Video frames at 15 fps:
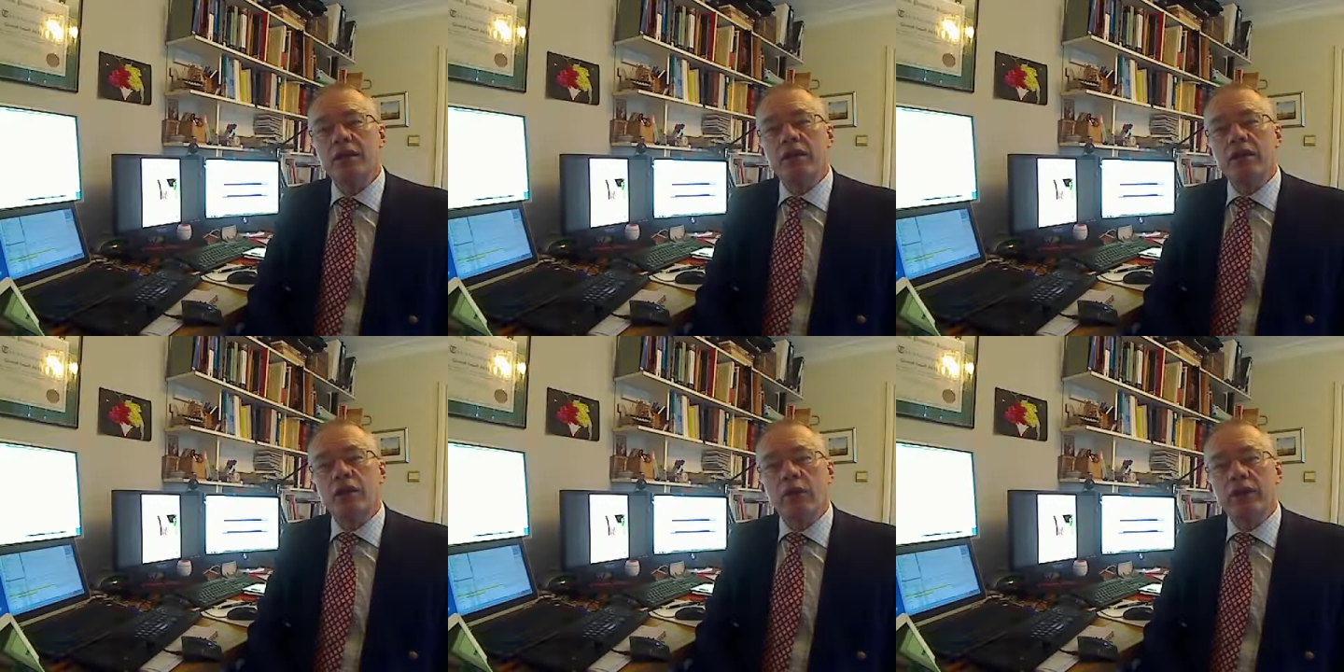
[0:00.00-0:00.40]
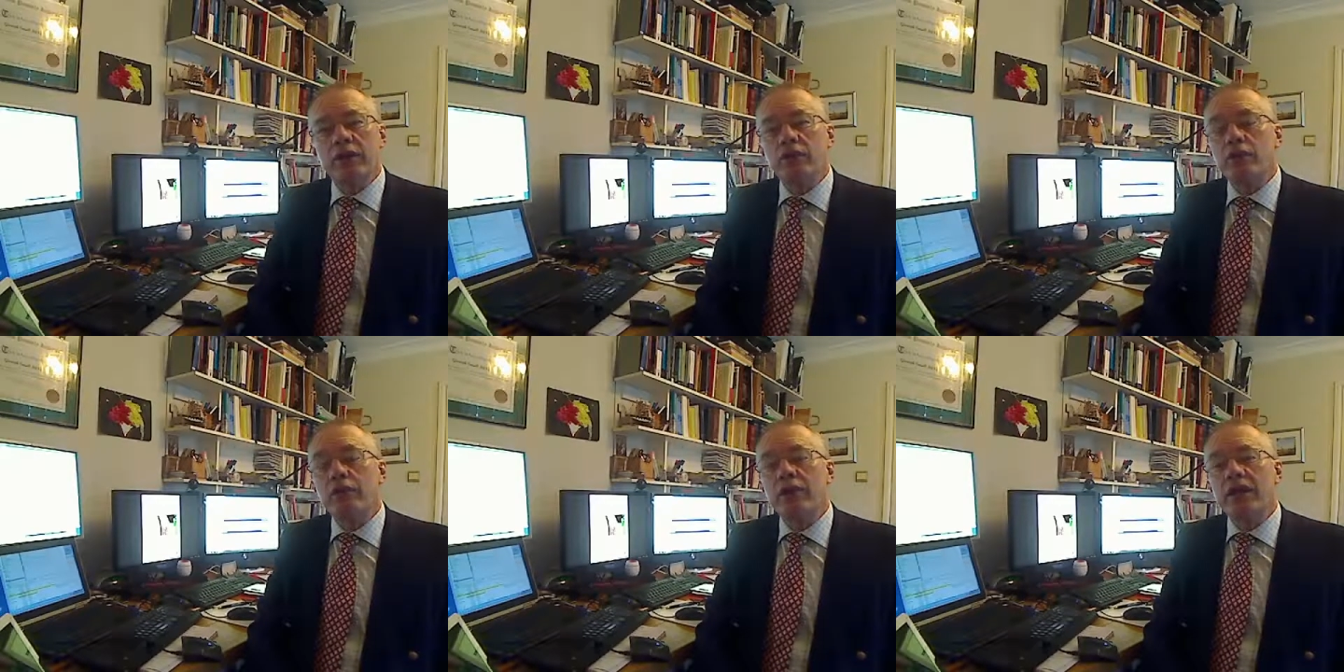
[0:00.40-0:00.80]
when
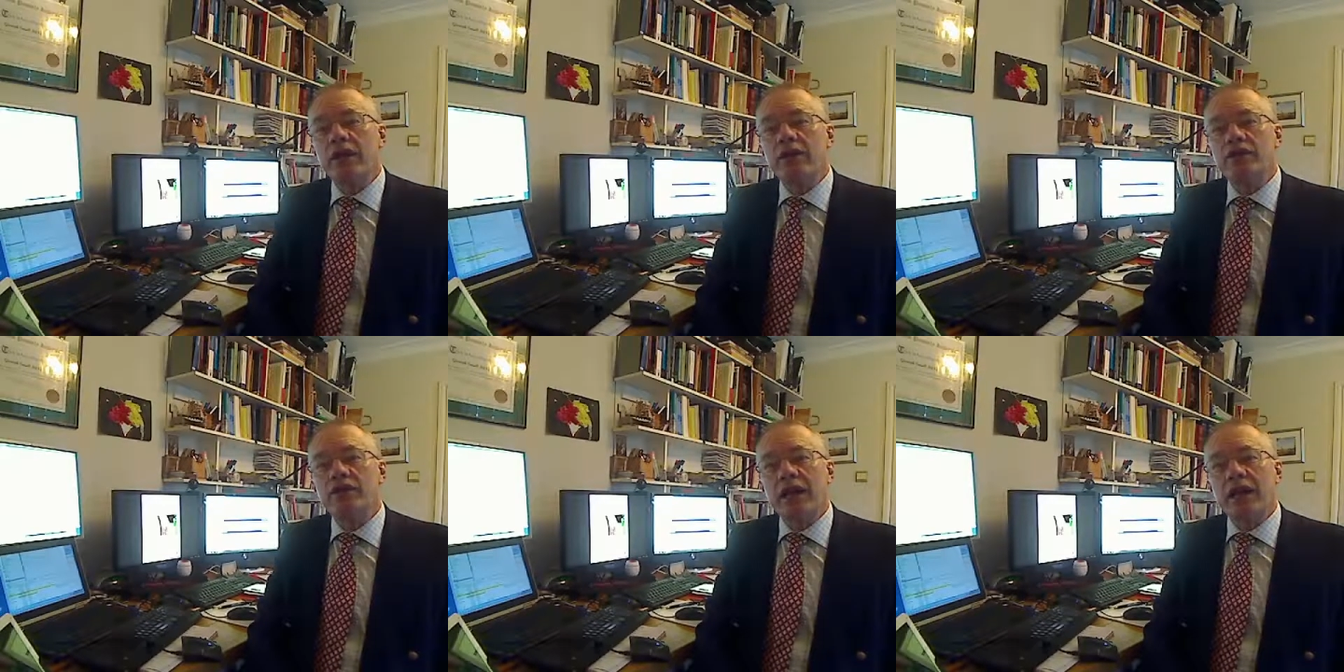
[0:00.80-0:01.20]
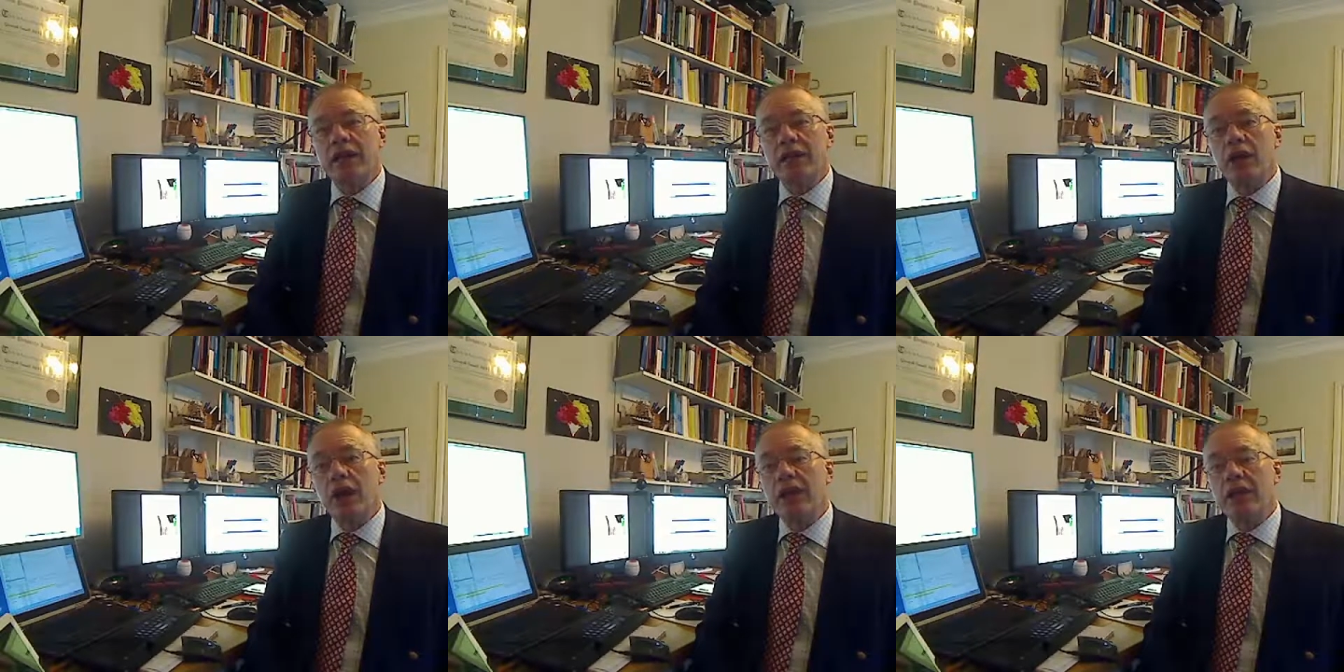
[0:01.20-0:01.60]
your readers are
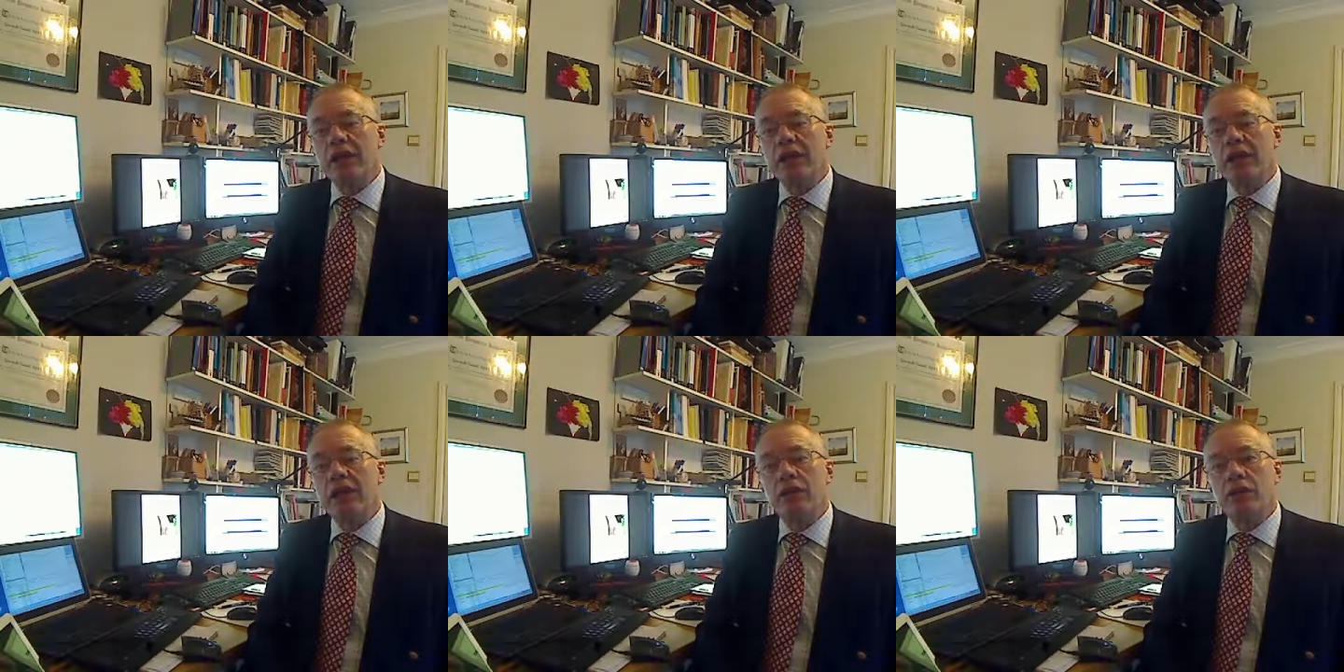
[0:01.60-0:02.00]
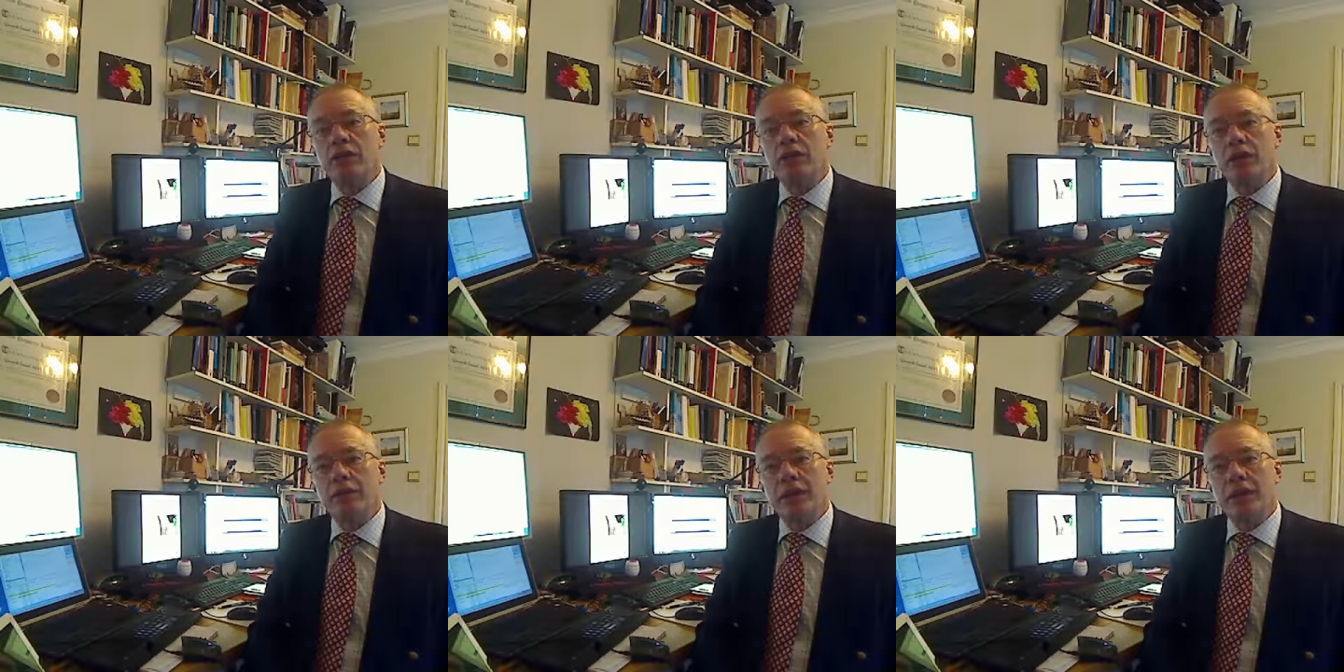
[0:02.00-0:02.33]
likely not